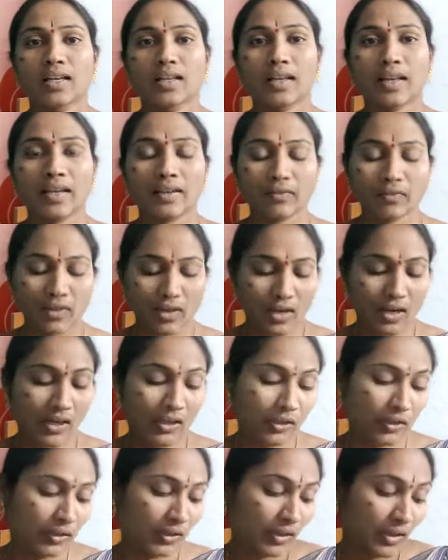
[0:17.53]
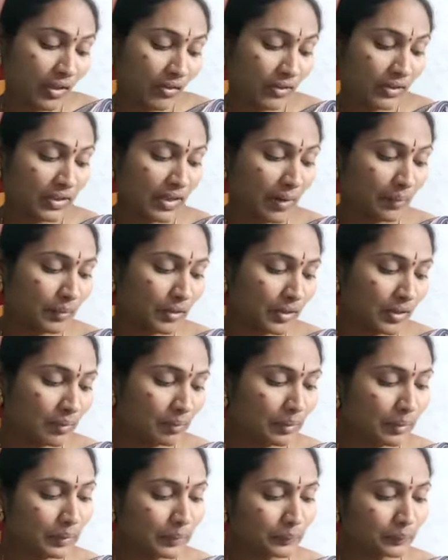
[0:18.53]
Like we are continuing our chapter
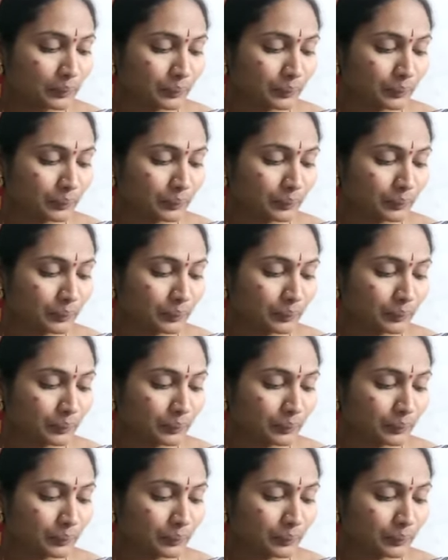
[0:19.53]
number